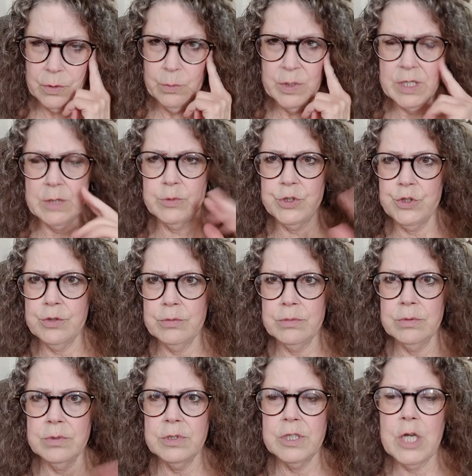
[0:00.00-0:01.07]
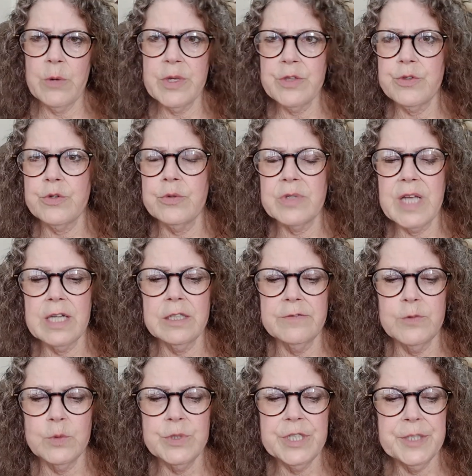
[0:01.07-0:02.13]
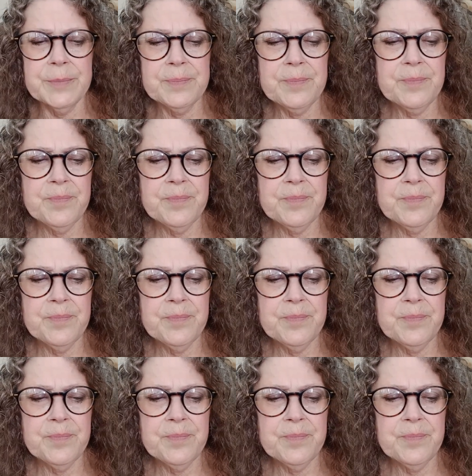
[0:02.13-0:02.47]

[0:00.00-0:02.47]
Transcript: when I was going through California.